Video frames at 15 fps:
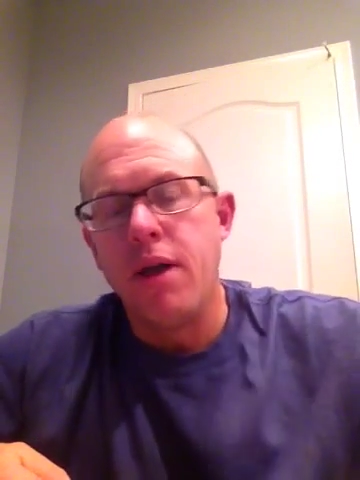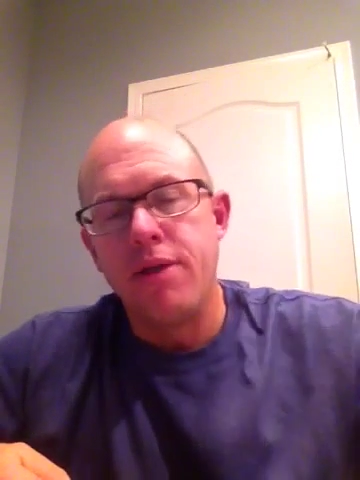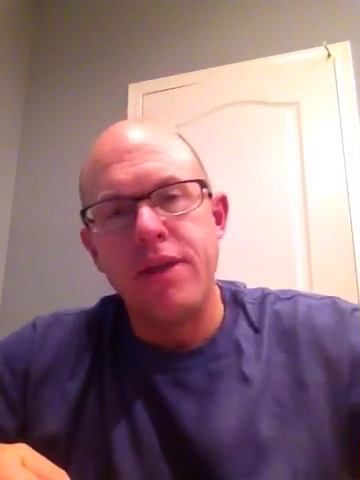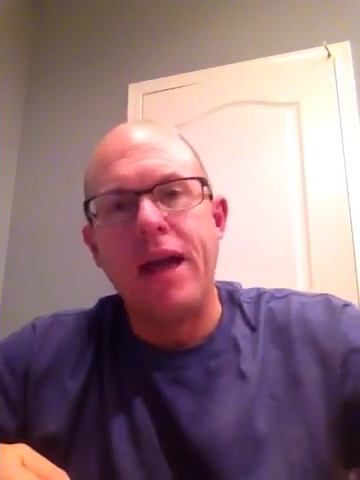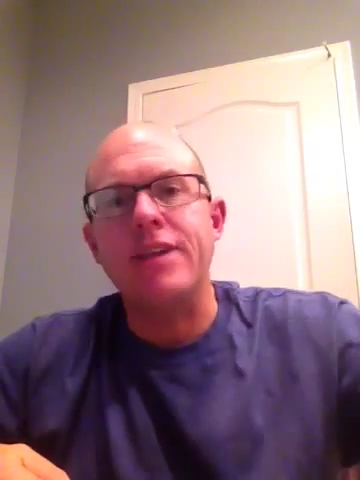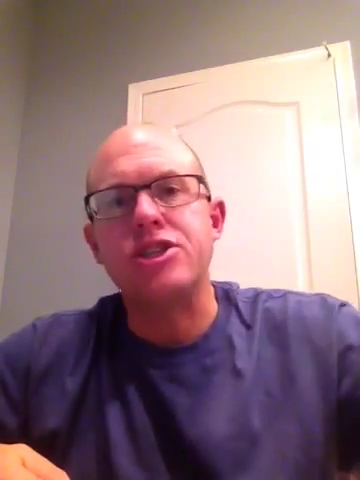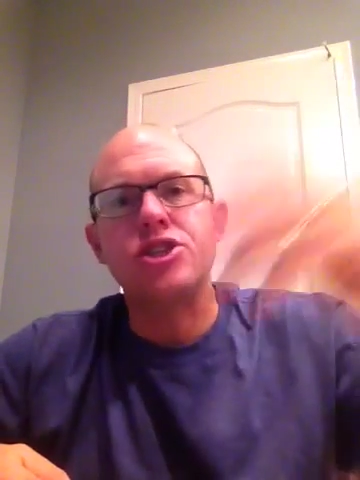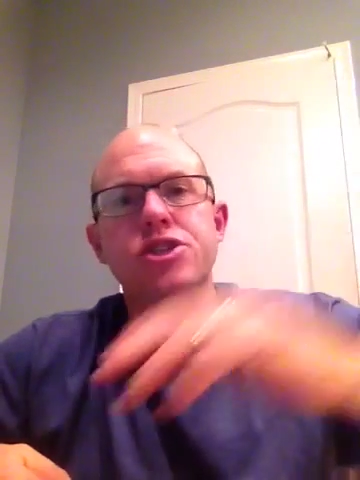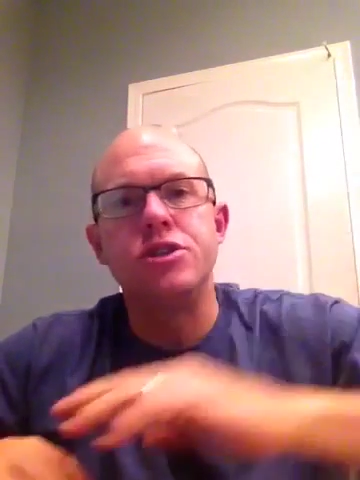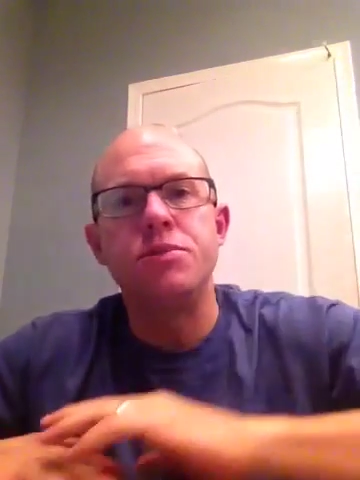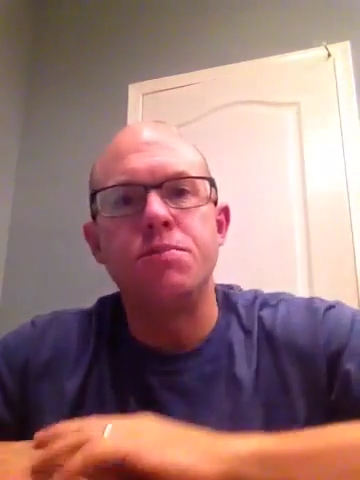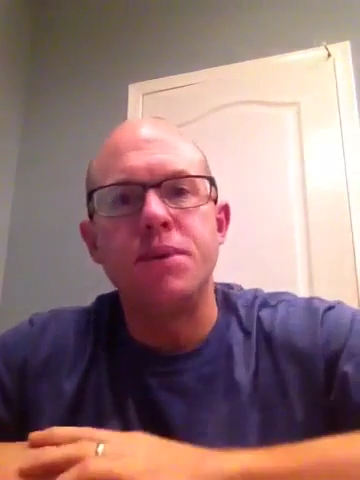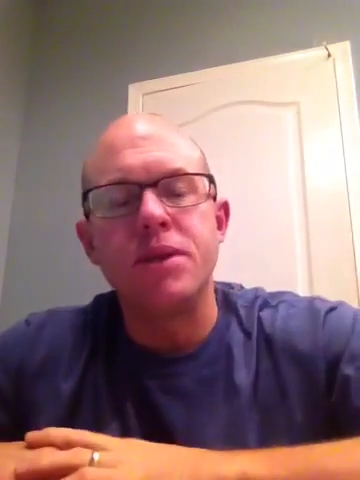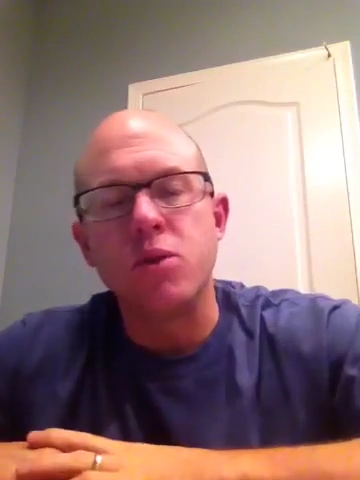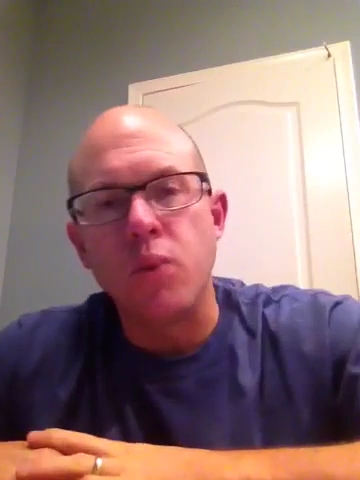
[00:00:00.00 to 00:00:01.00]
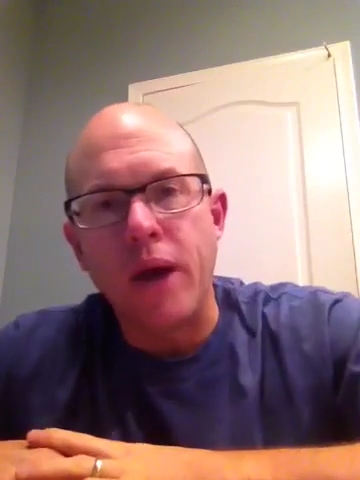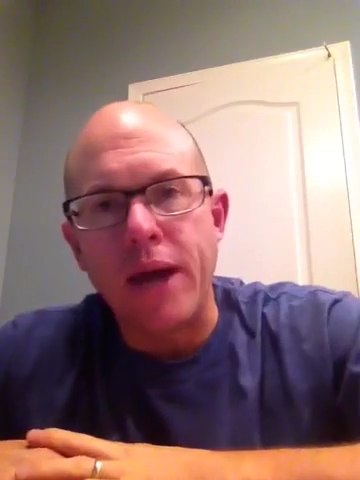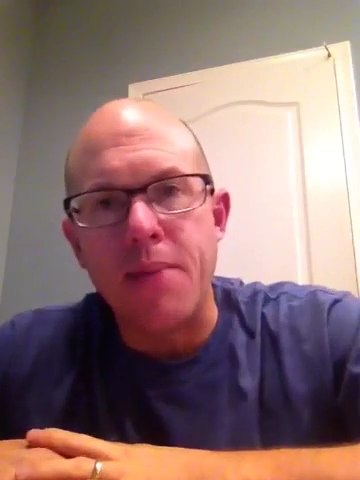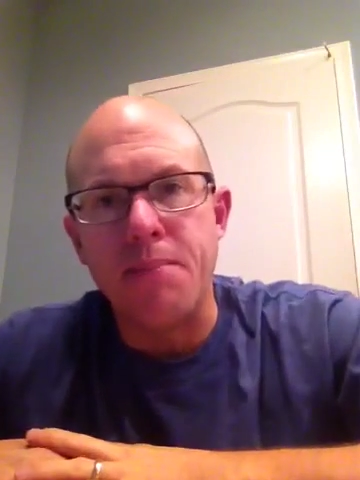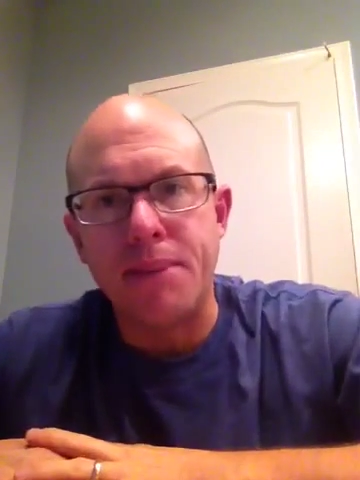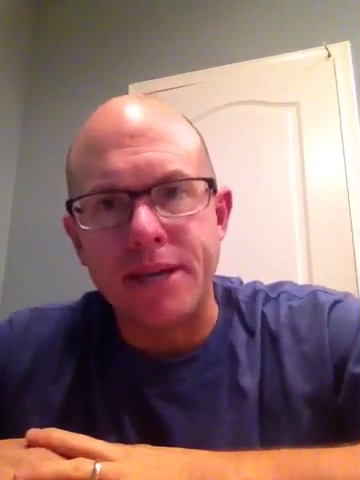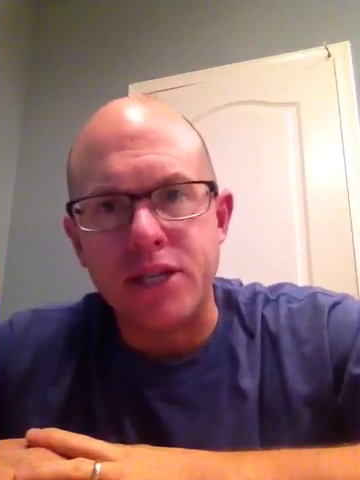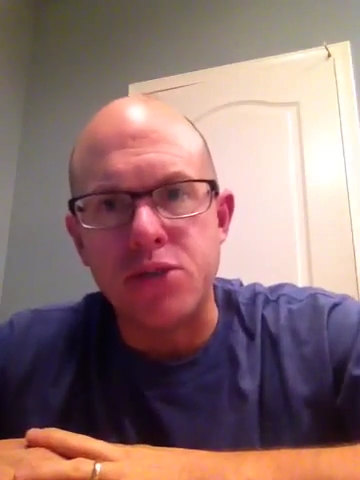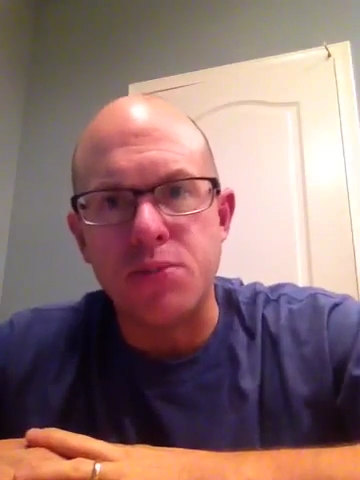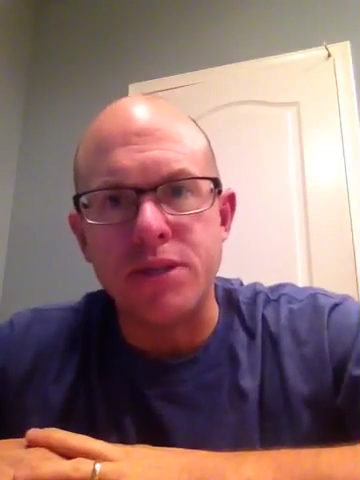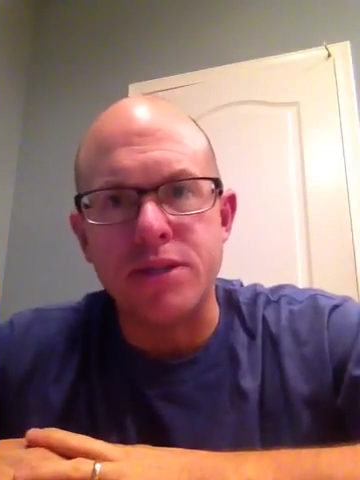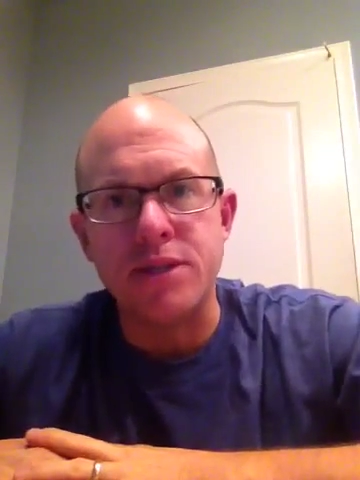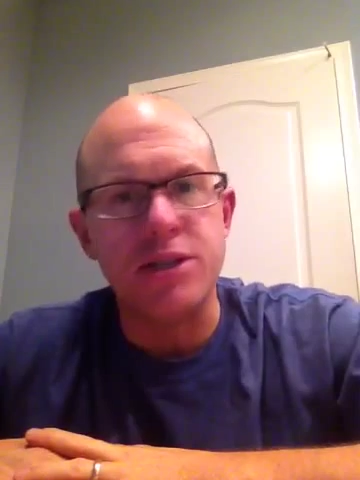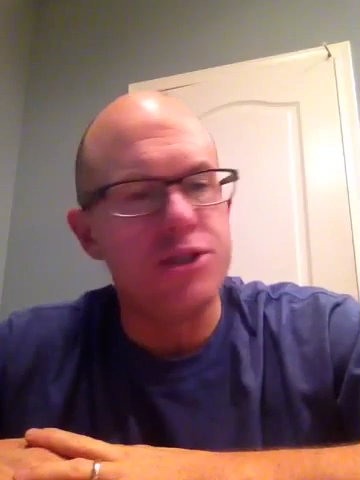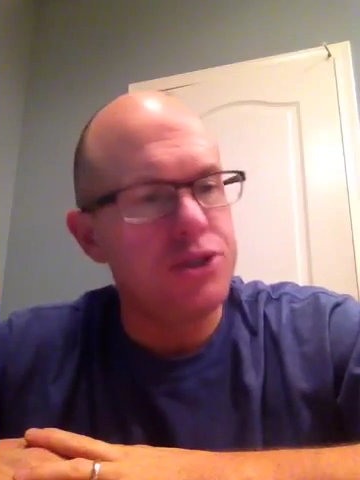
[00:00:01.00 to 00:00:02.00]
That shouldn't be the way
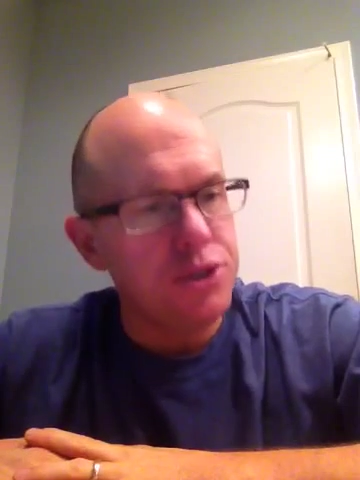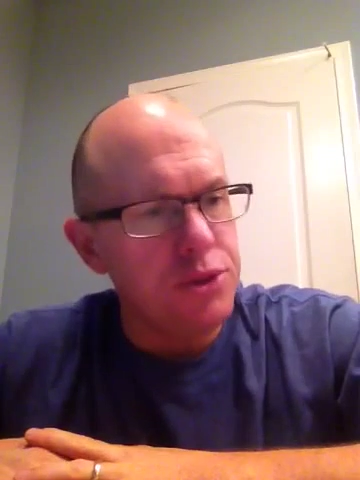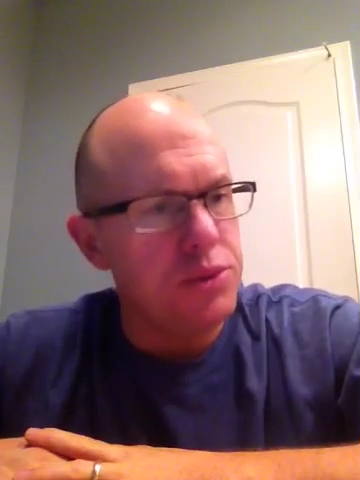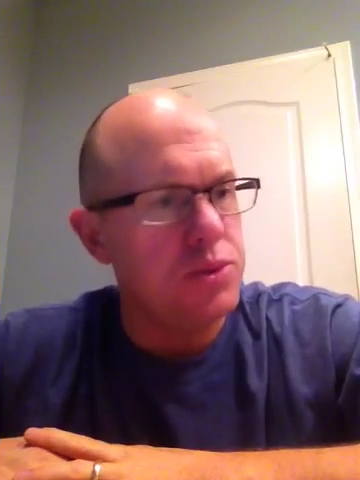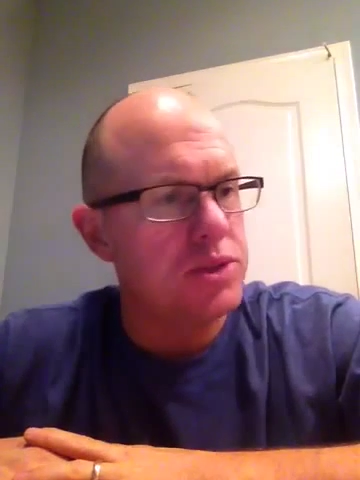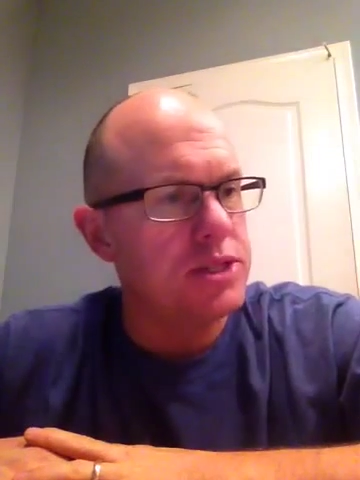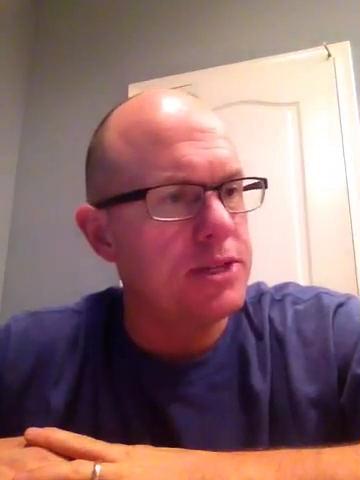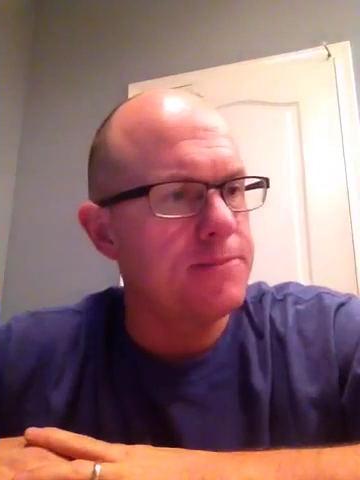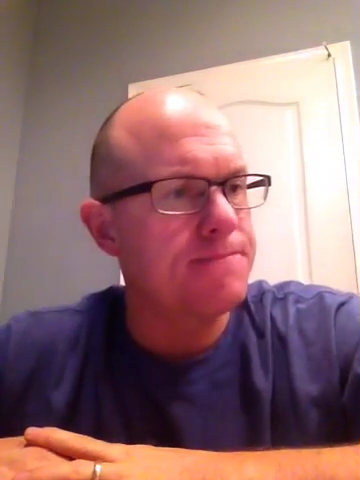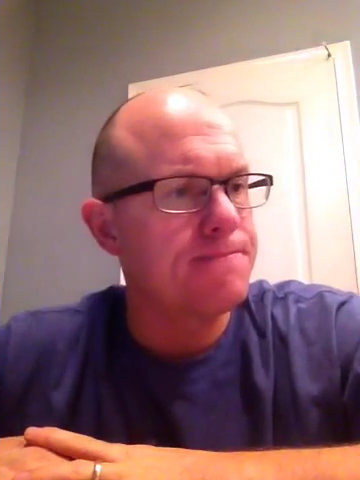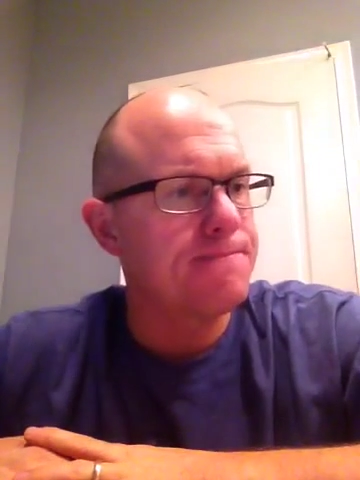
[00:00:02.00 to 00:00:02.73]
impeachment is used.